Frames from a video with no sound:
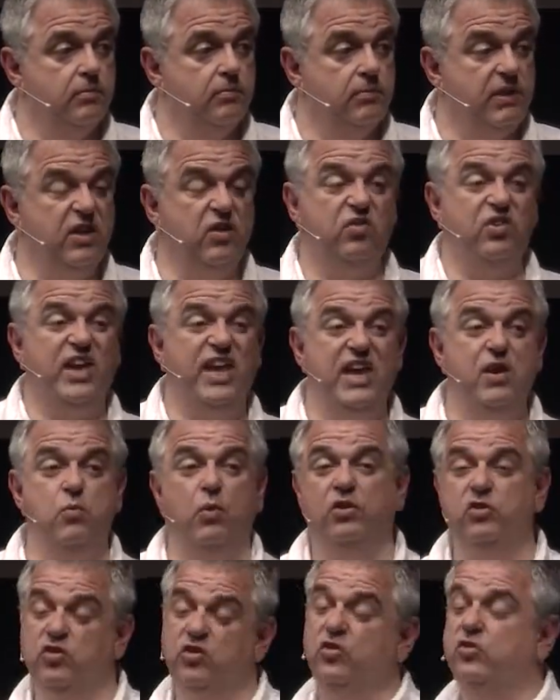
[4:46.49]
because he
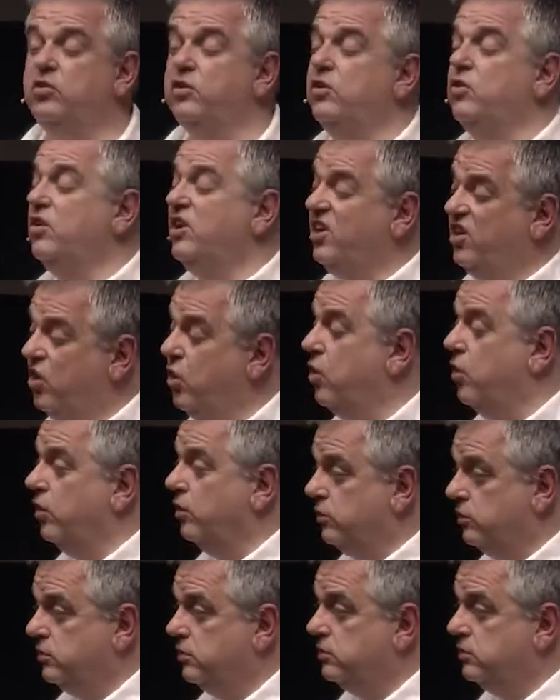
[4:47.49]
wants you to look
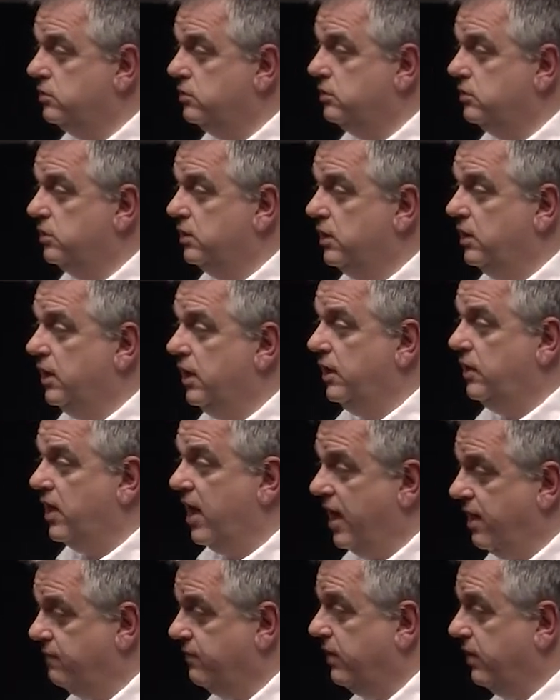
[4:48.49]
good in
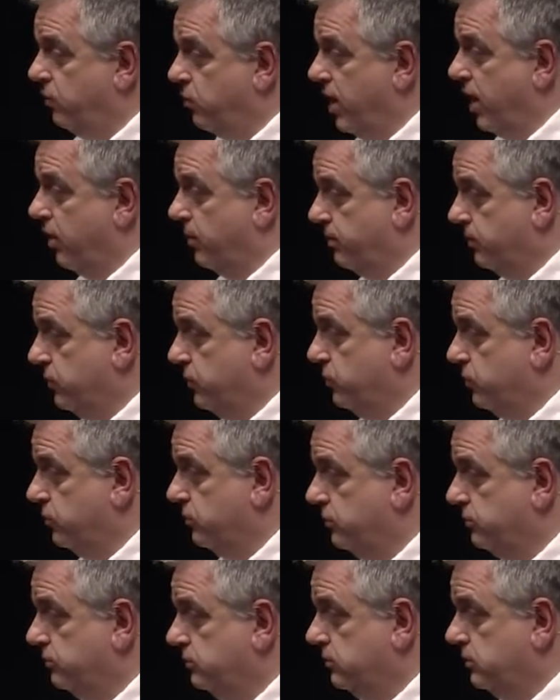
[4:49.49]
the heavenly
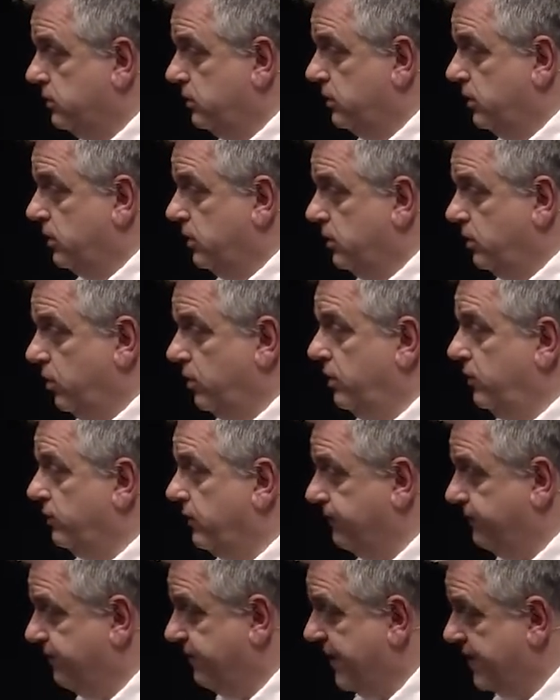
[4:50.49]
realms. Not as
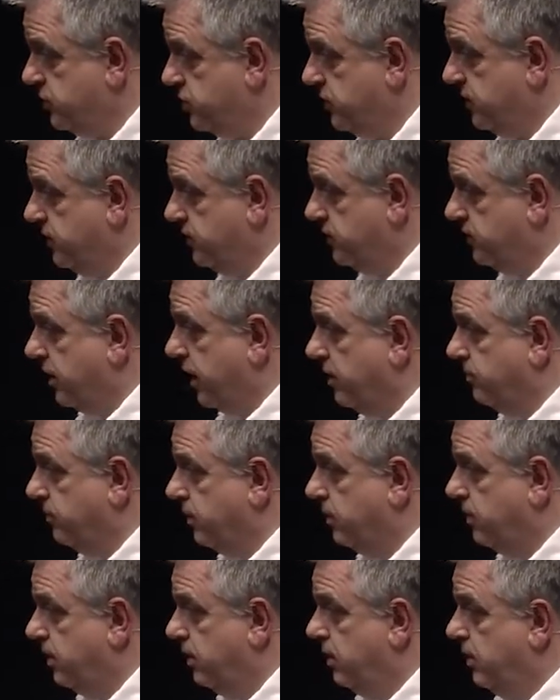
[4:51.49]
a fashion
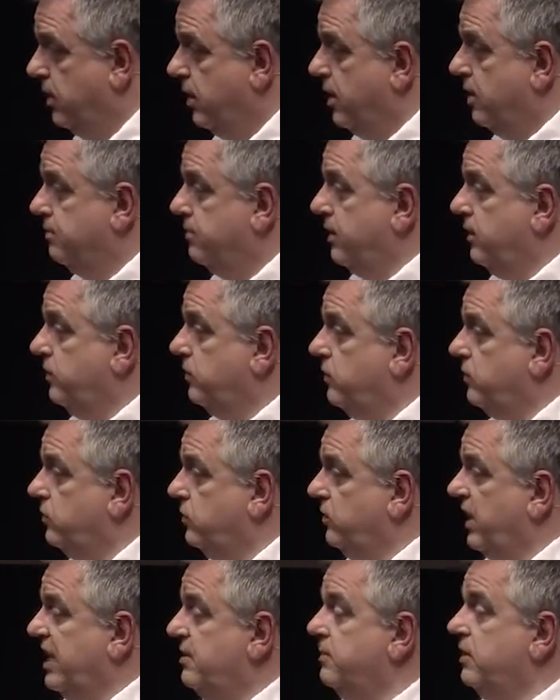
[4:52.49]
statement, but as a
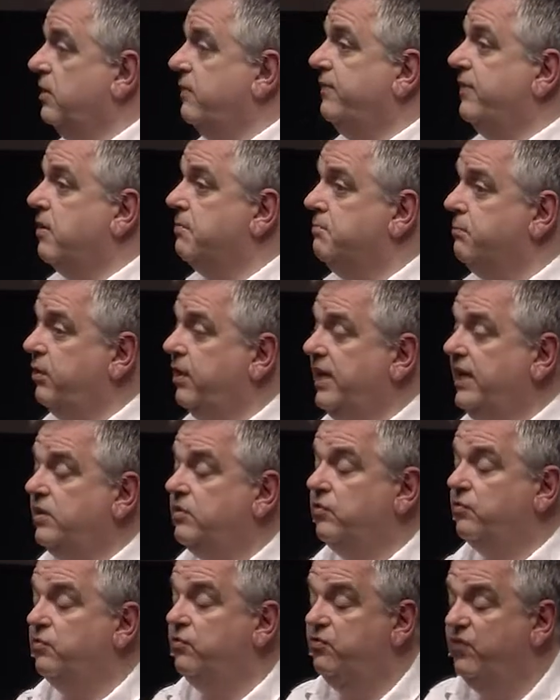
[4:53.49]
statement of
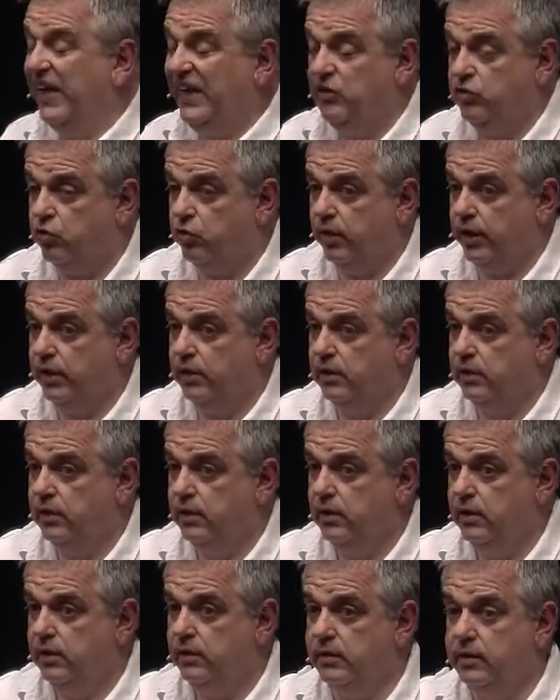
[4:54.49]
complete victory
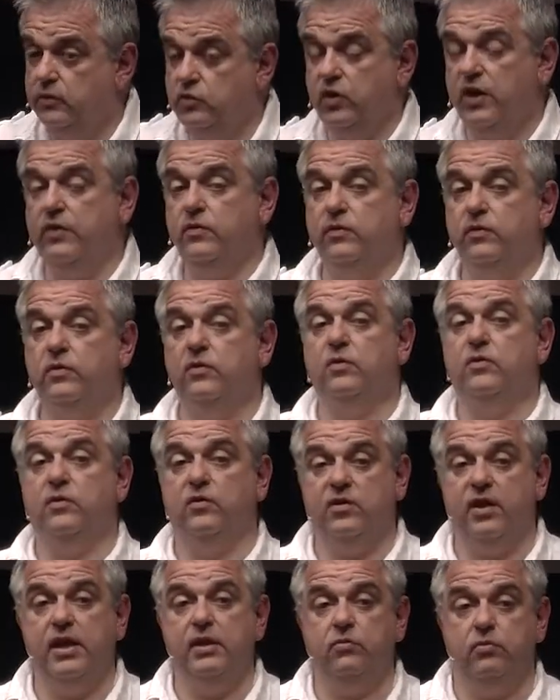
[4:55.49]
that Jesus has
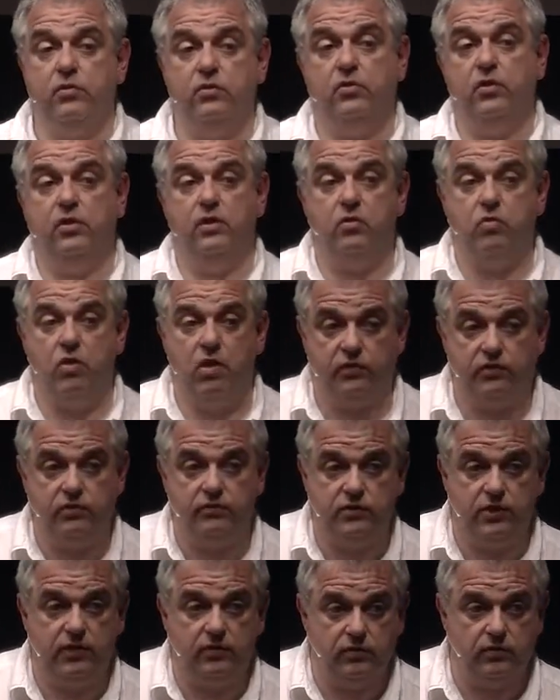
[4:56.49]
attained for us on the cross
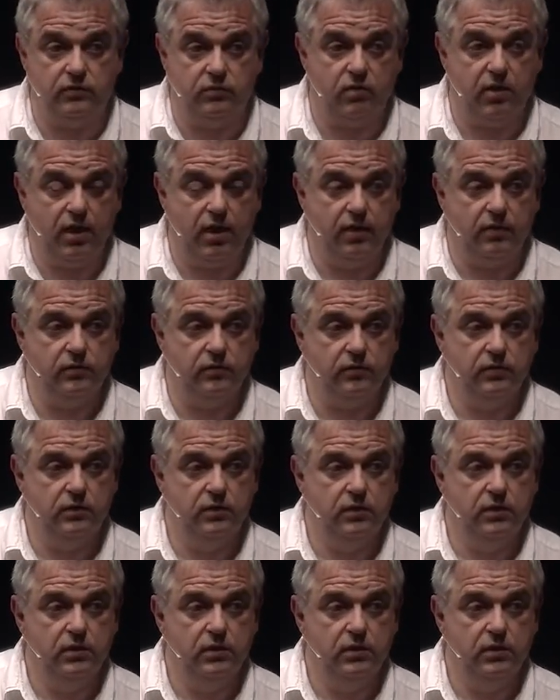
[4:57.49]
of Jesus Christ.